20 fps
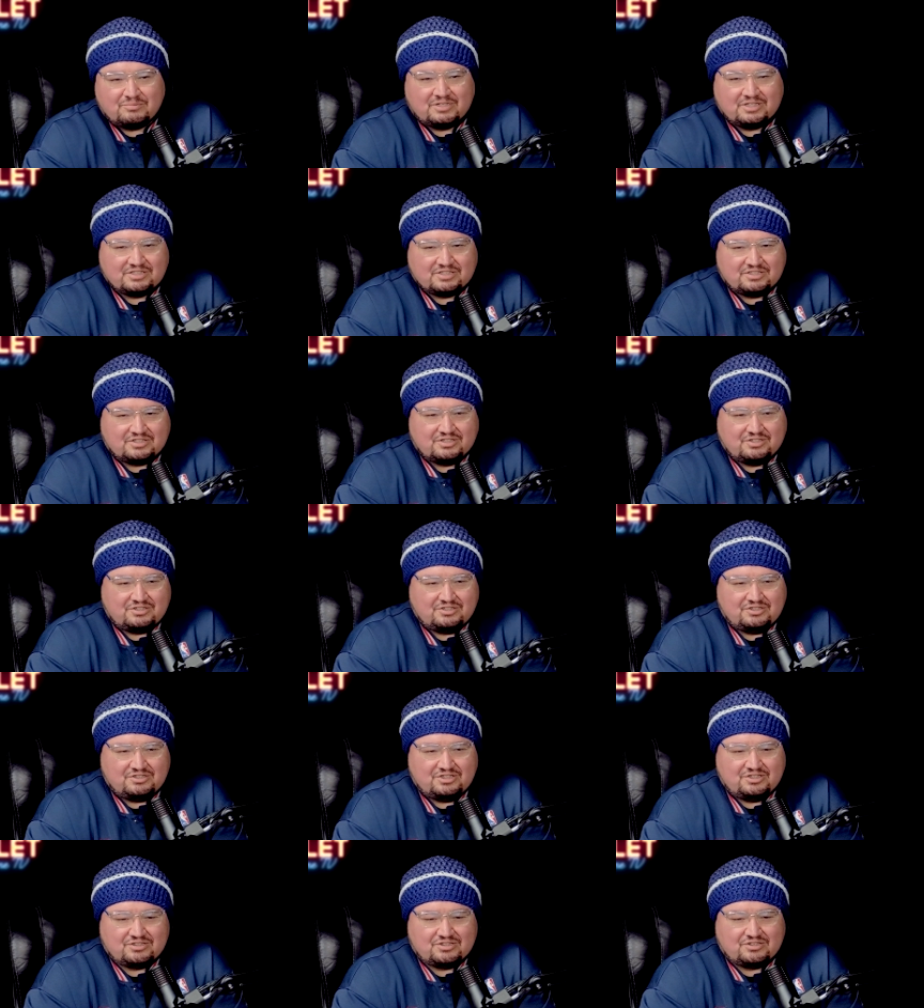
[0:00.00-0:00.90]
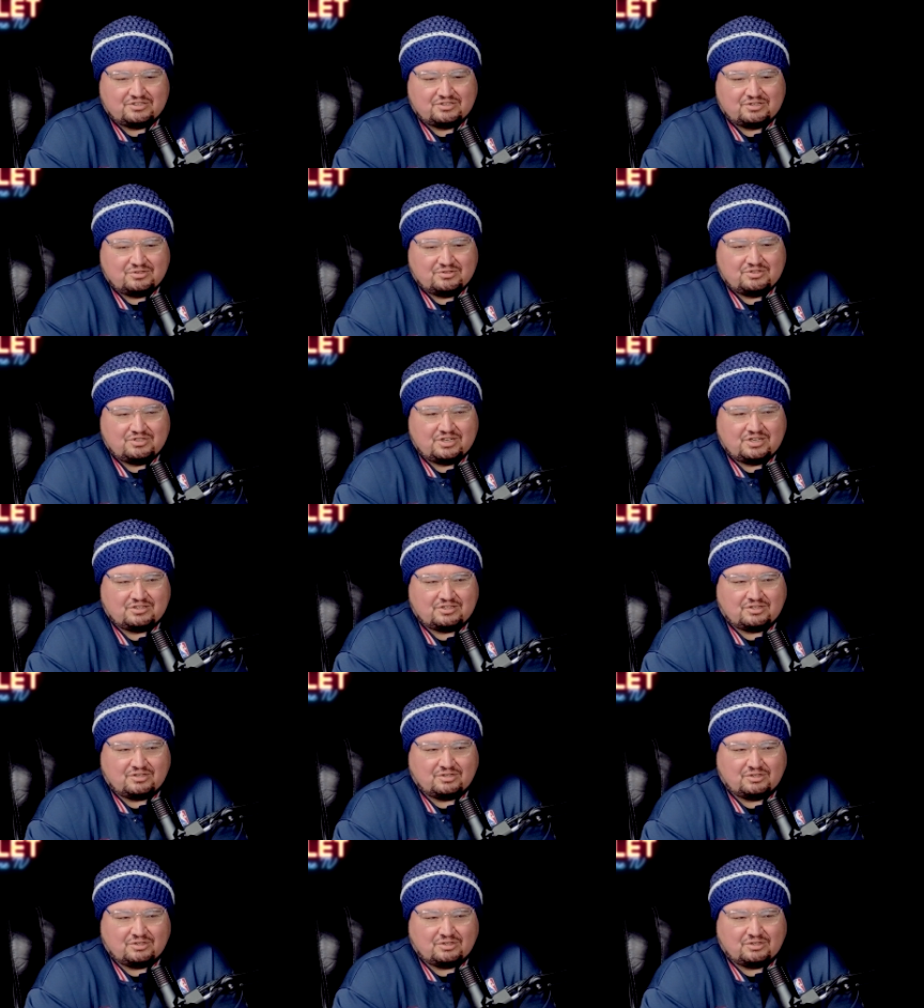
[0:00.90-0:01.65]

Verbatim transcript: much until you disassociate the